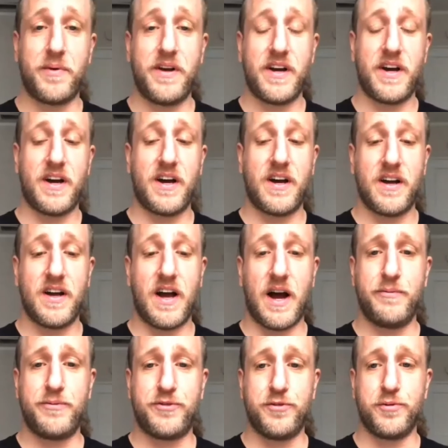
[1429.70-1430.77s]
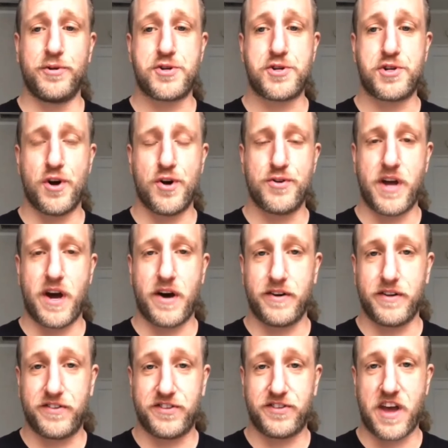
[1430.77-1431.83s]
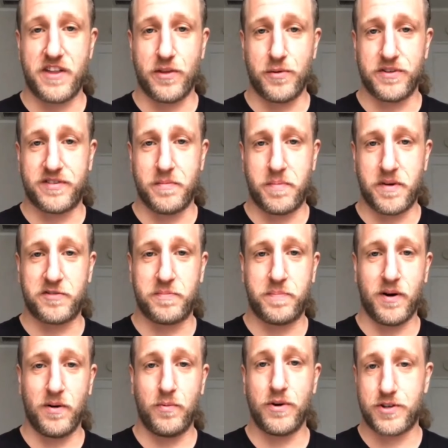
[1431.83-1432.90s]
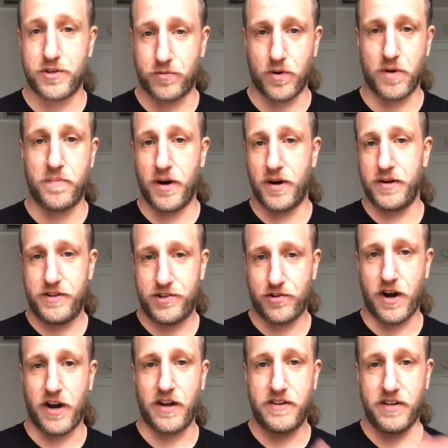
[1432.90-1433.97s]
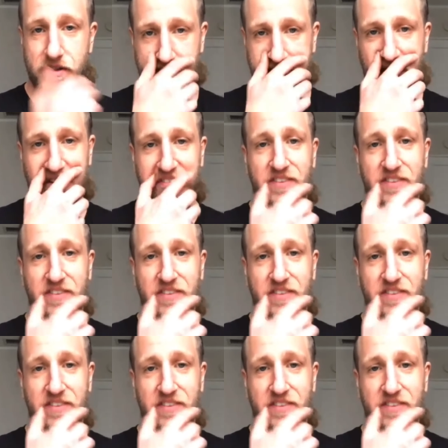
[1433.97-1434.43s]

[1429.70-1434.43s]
I was doing a show down in San Luis Obispo, which is where Buddy trained and stuff.